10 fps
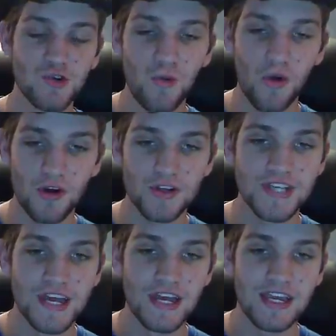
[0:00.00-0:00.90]

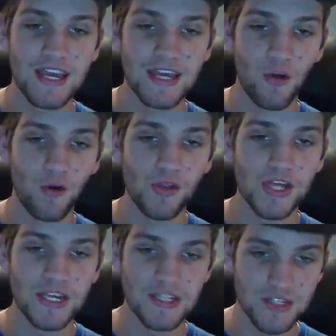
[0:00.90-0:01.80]
words can
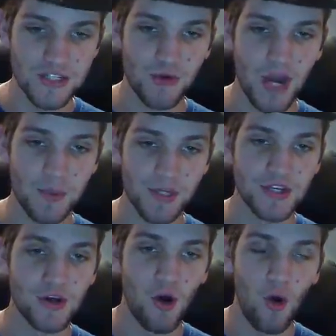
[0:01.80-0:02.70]
only describe it.
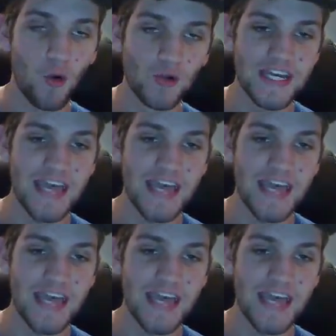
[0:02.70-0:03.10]
Holy